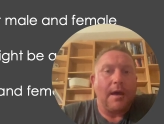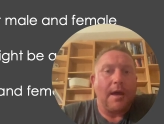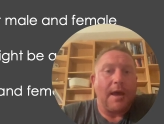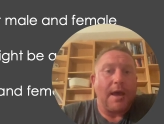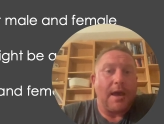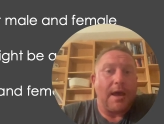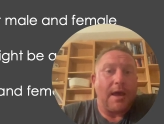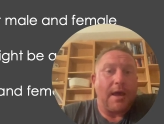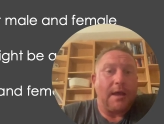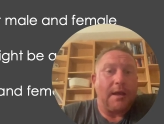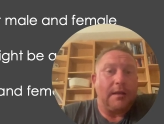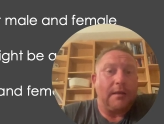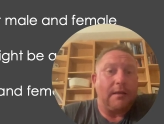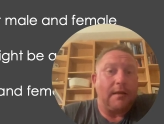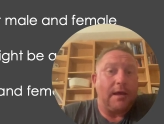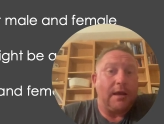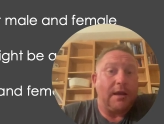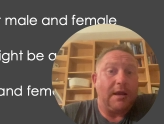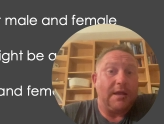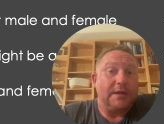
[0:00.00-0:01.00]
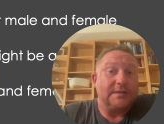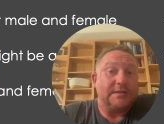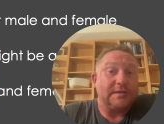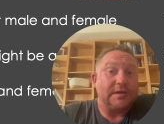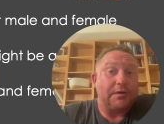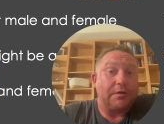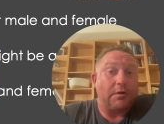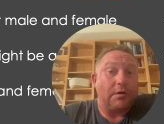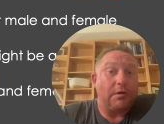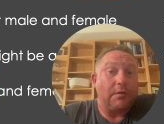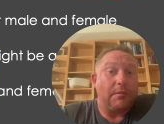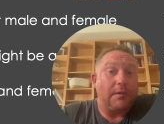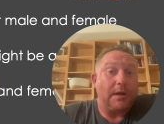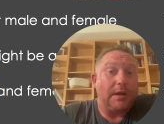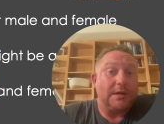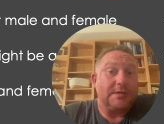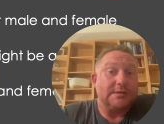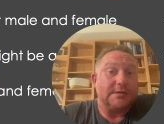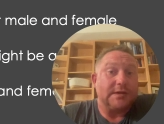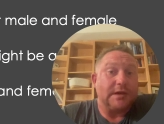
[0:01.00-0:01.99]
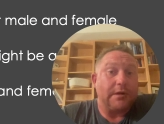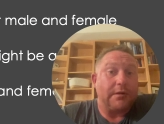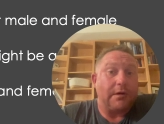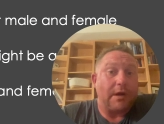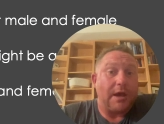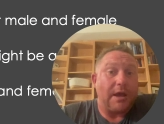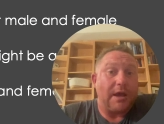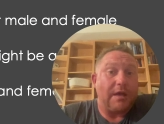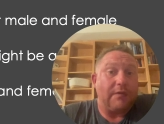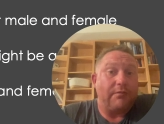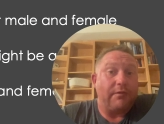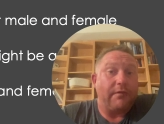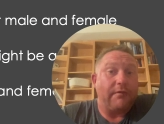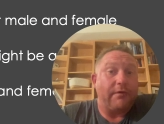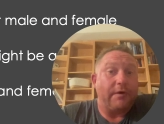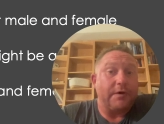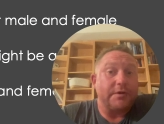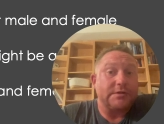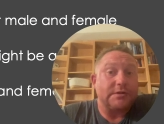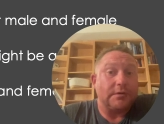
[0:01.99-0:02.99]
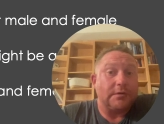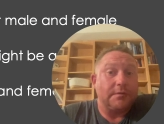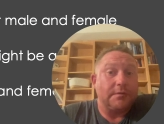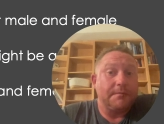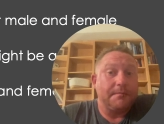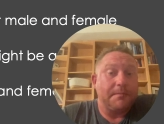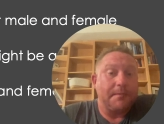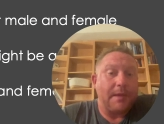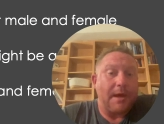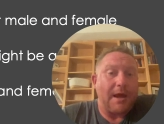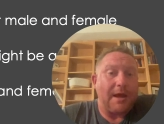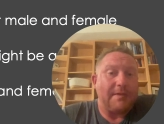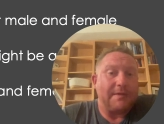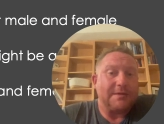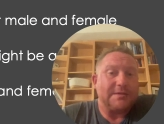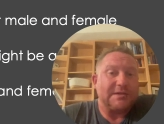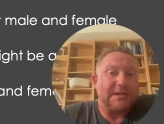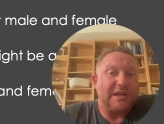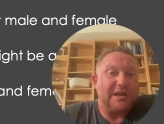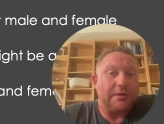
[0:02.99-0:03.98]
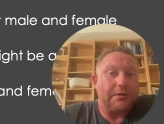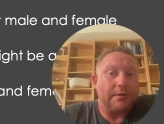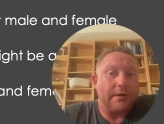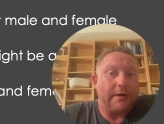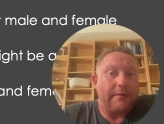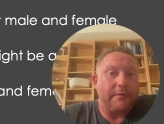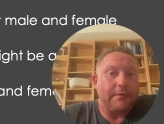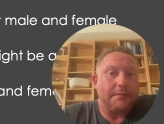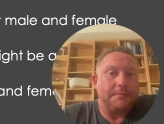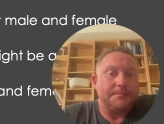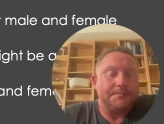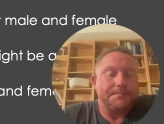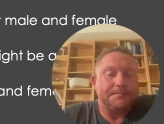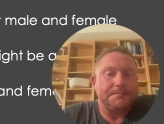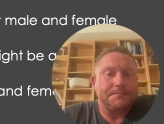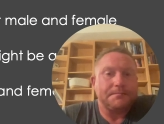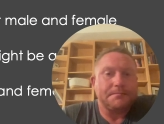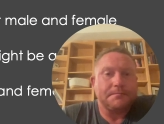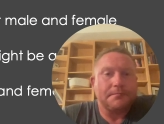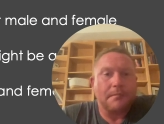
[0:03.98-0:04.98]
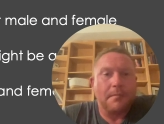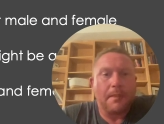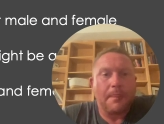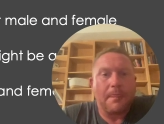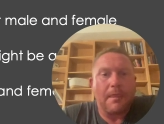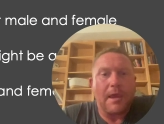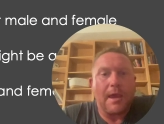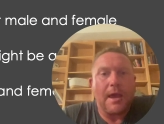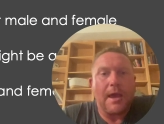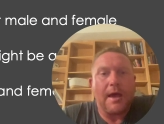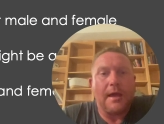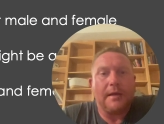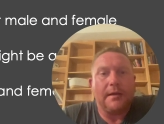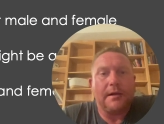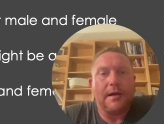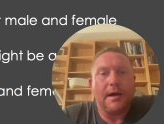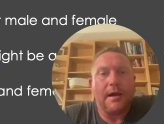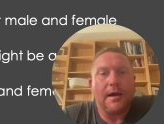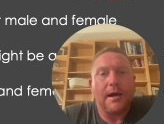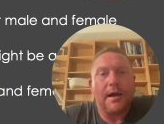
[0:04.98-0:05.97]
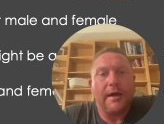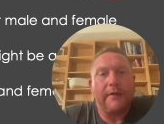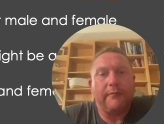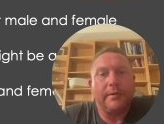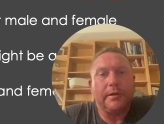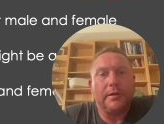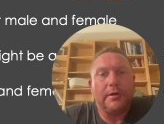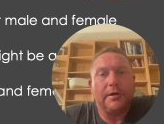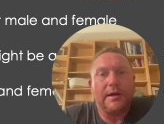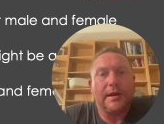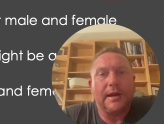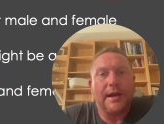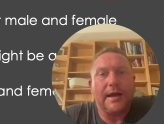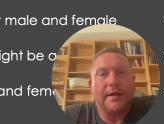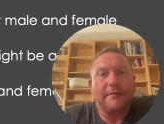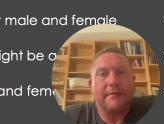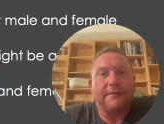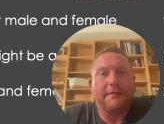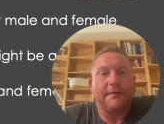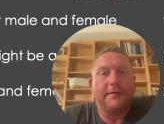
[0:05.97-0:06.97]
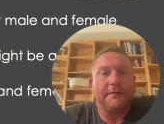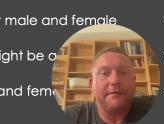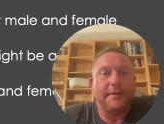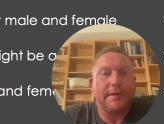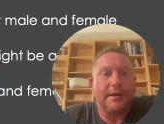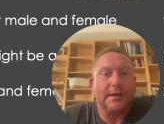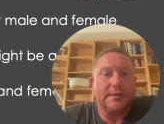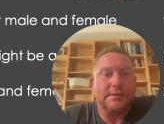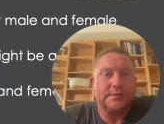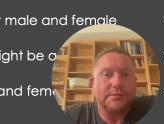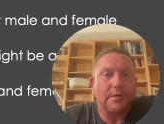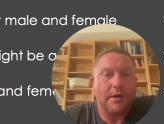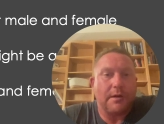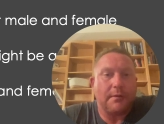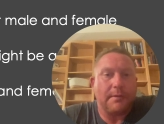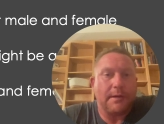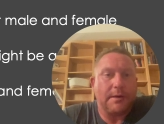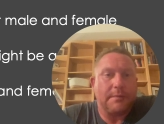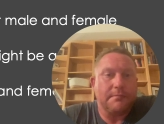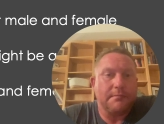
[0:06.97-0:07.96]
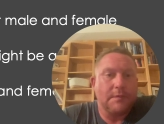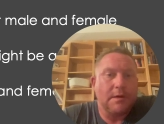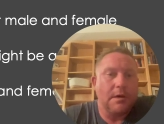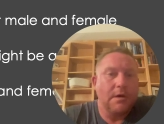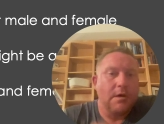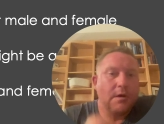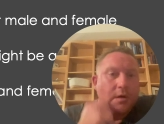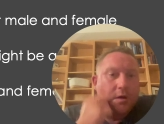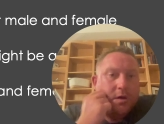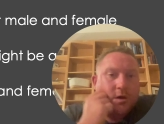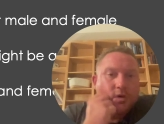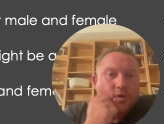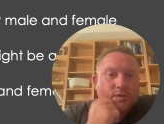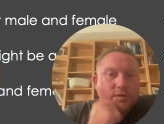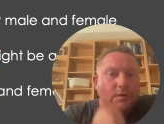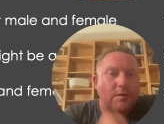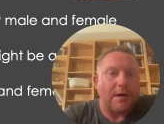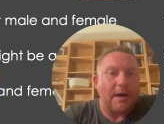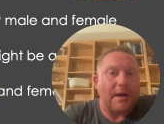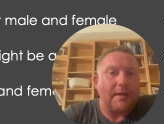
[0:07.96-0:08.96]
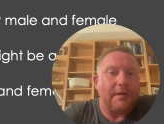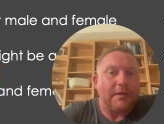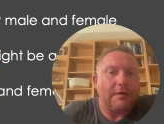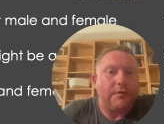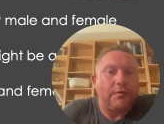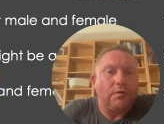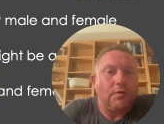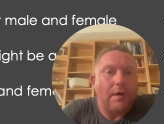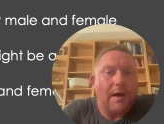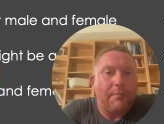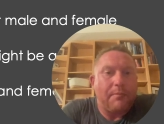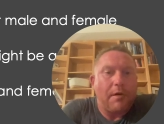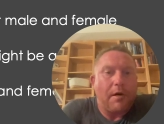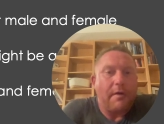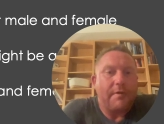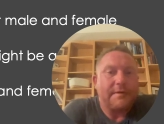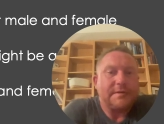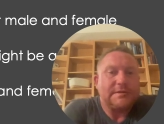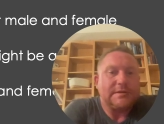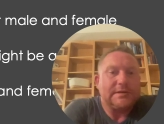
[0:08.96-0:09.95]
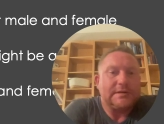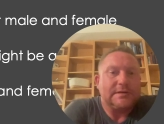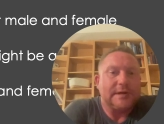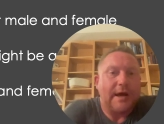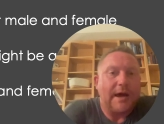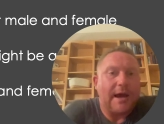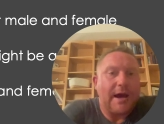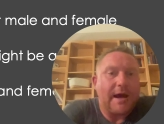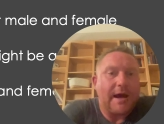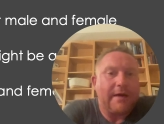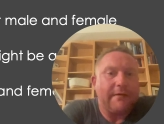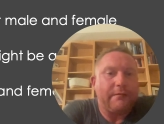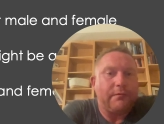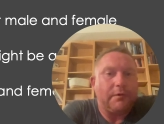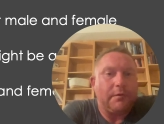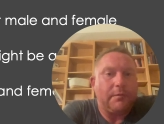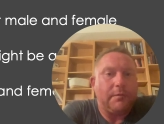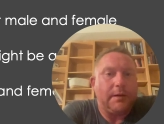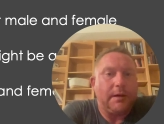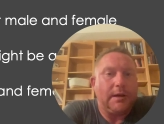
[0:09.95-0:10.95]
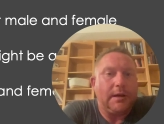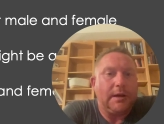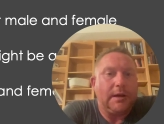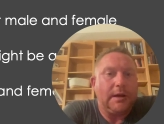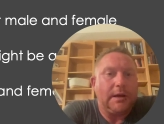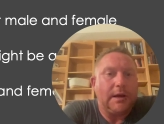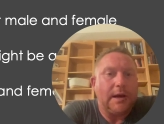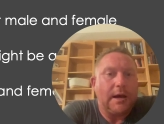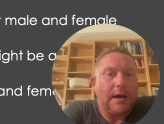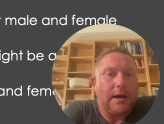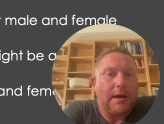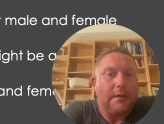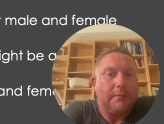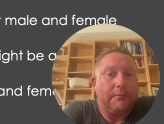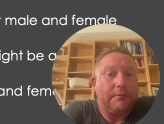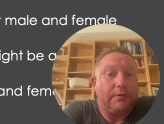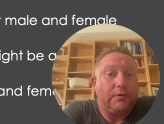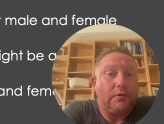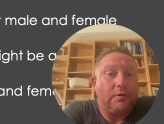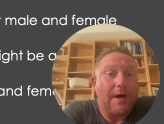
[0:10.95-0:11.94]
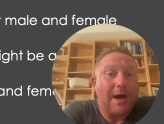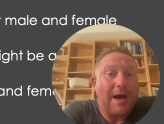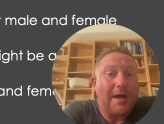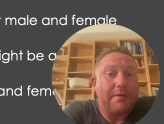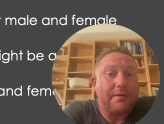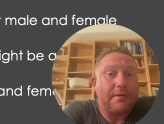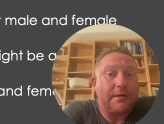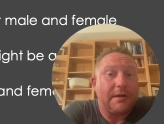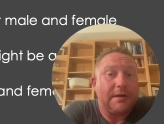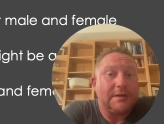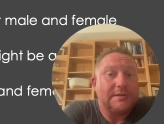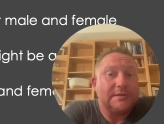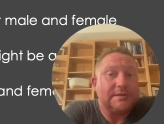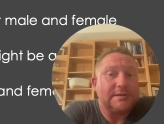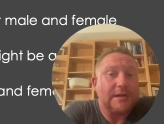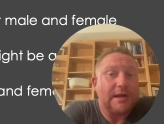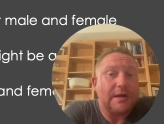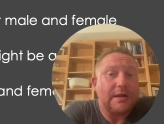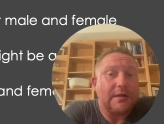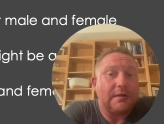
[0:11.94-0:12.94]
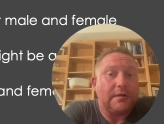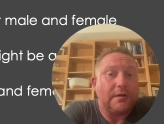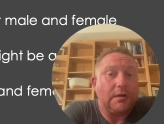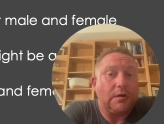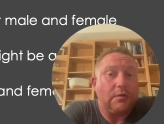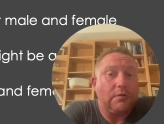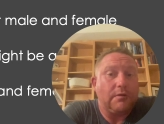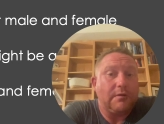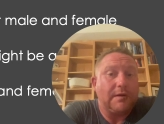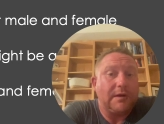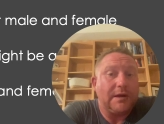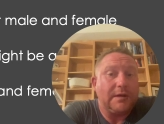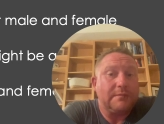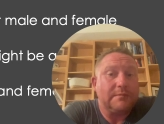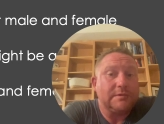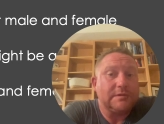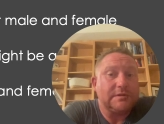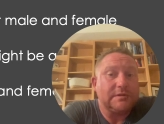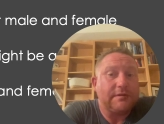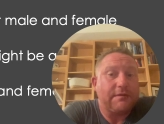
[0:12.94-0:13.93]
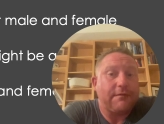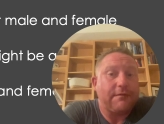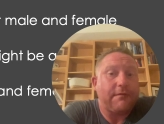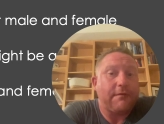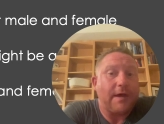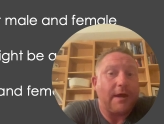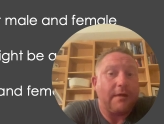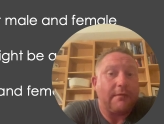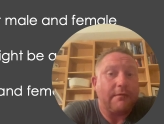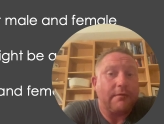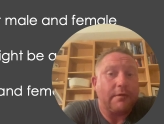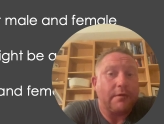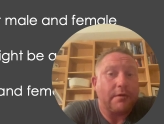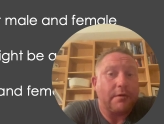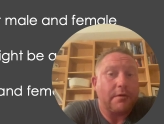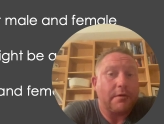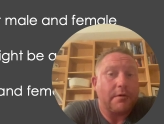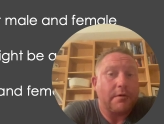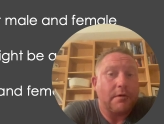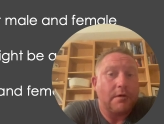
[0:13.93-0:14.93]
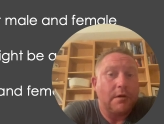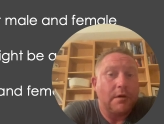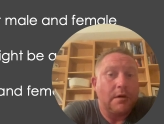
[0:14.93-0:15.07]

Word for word: And then, is there going to is there a reversal at the senior level? And uh, I've been looking at 15s rugby. So, kind of the two hypotheses I have would be um, do athletes selected to youth teams favor